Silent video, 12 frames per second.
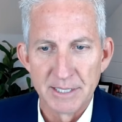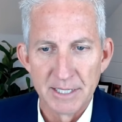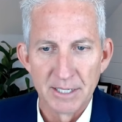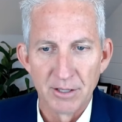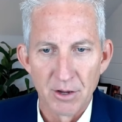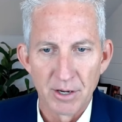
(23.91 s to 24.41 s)
and
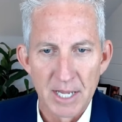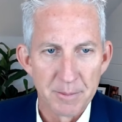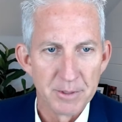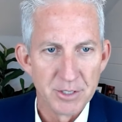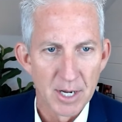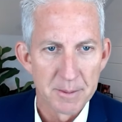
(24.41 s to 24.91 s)
then along
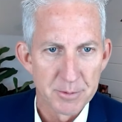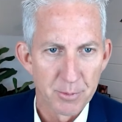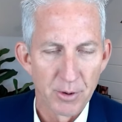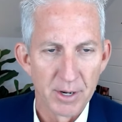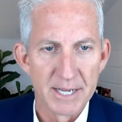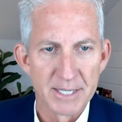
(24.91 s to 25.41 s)
came the jobs
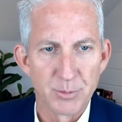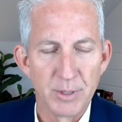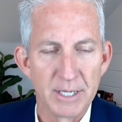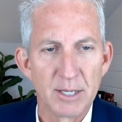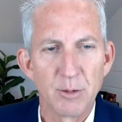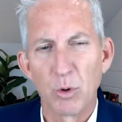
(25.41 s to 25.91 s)
report last
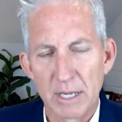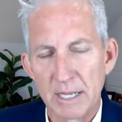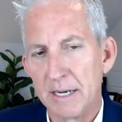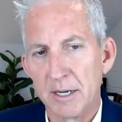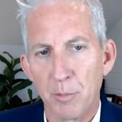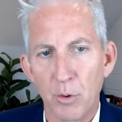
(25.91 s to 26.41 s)
week, and we'll
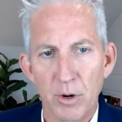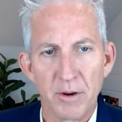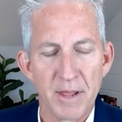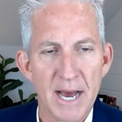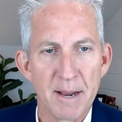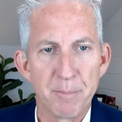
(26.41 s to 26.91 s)
get into more
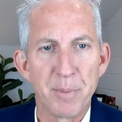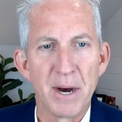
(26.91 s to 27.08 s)
of that.